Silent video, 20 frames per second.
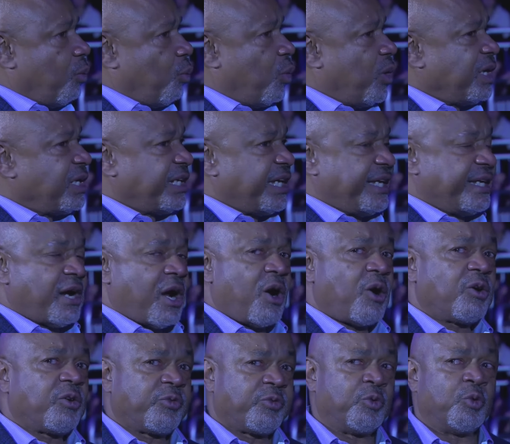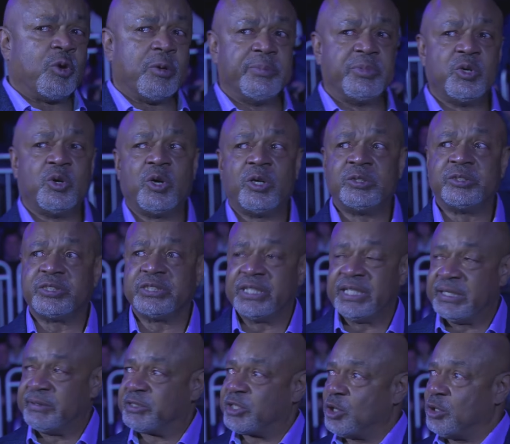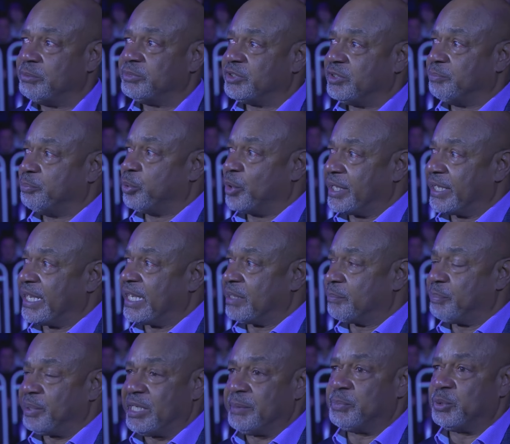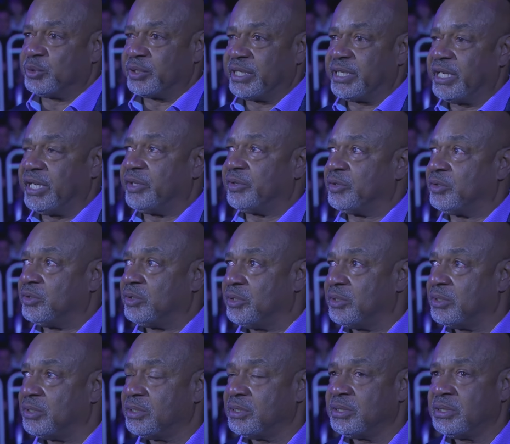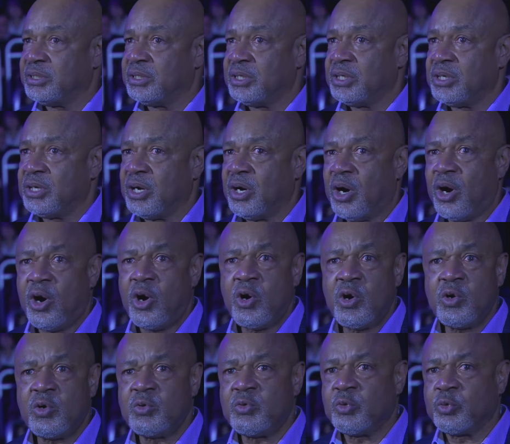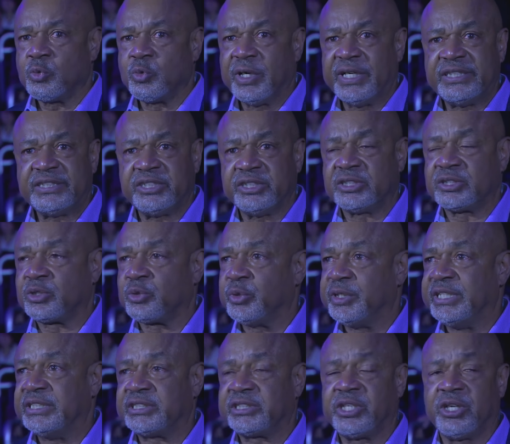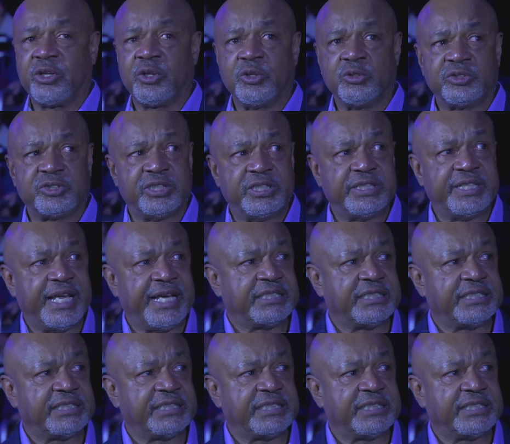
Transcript: What an art form does in terms of bringing people together. All races, creeds, colors, and